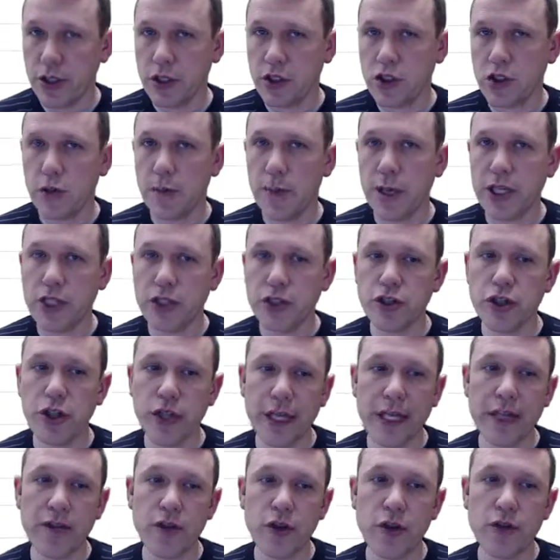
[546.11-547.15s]
So make sure
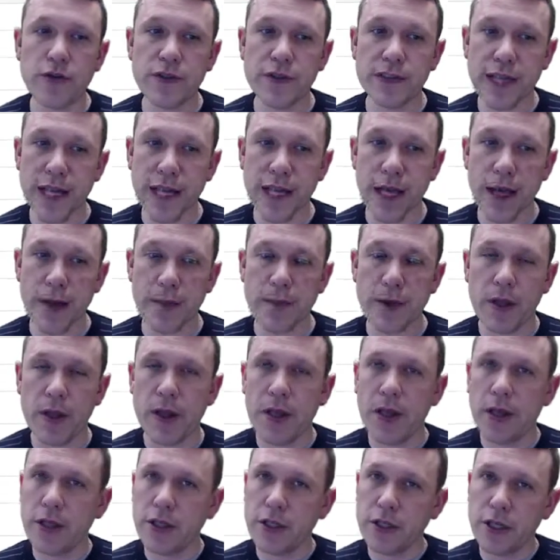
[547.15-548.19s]
you get those set up
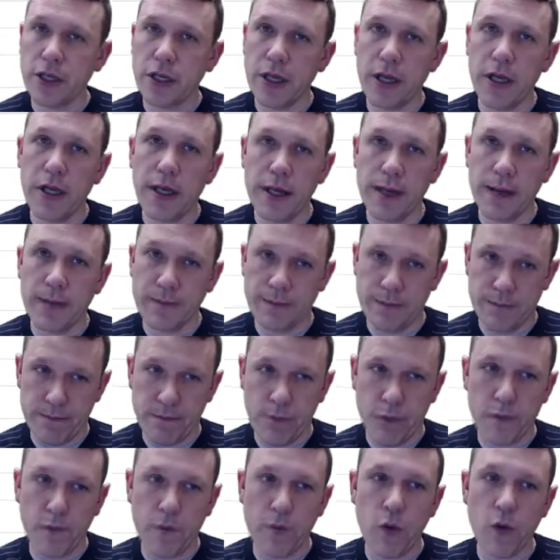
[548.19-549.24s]
um,
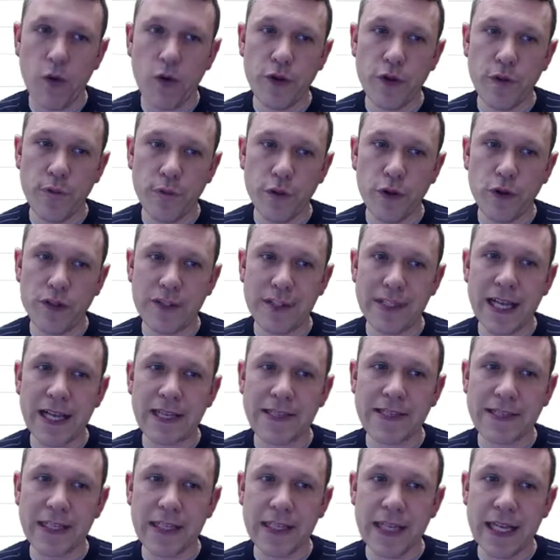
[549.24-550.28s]
before the first
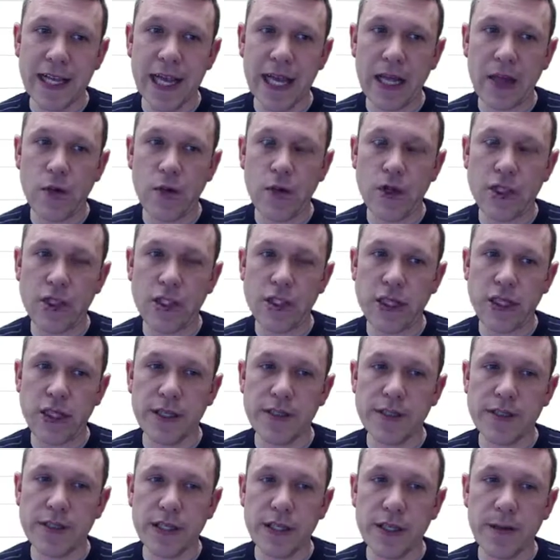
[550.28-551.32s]
testing date, which
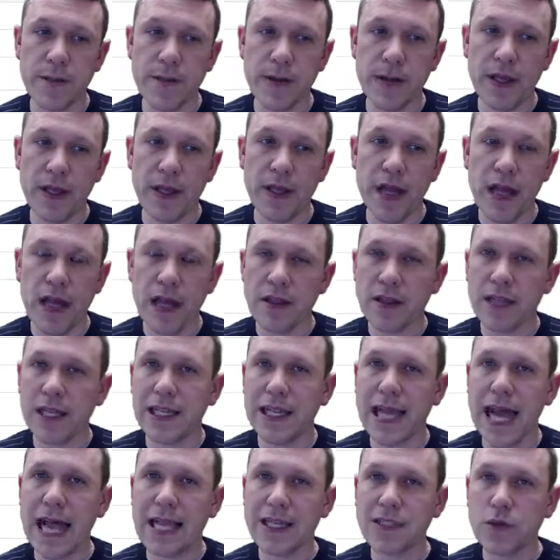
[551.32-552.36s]
is going to be the
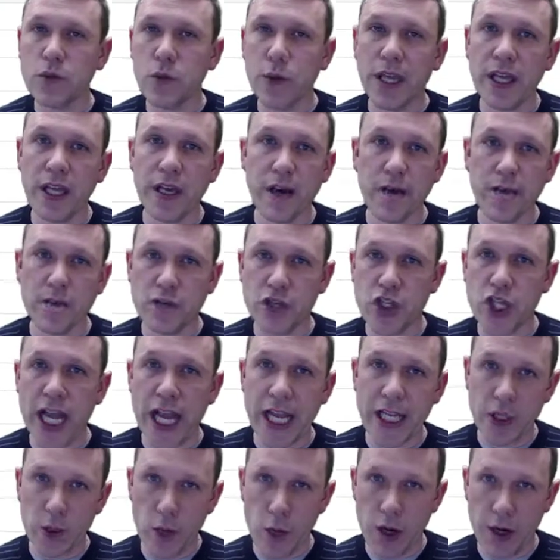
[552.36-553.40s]
last week of
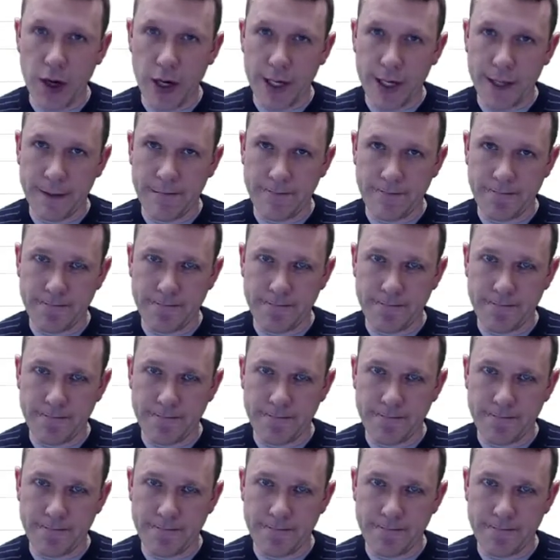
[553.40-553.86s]
January.